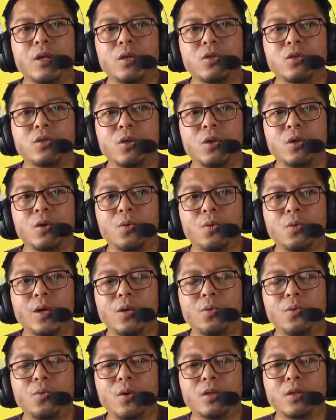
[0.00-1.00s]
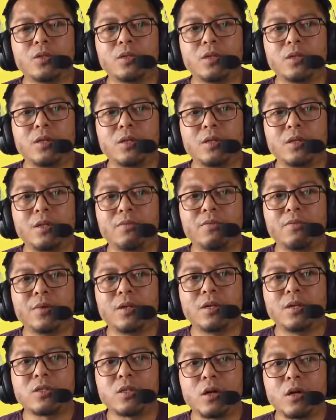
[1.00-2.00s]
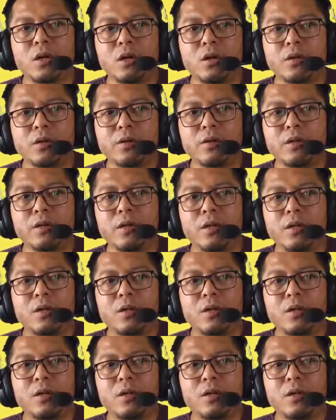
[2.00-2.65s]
So when the TV is on,